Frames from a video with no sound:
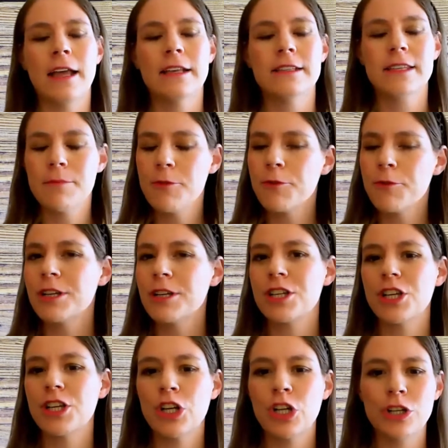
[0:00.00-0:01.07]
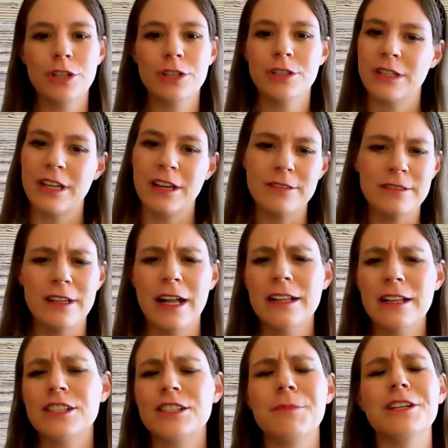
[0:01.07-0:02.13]
Some of which include, and
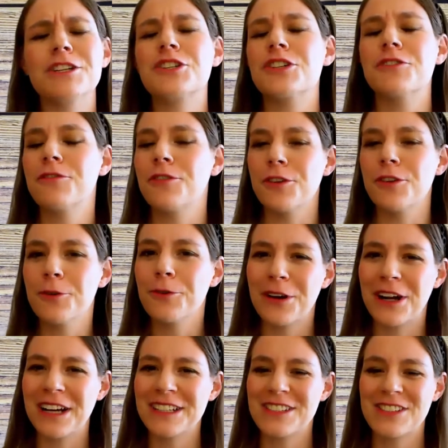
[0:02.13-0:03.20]
I'll just mention a few, right?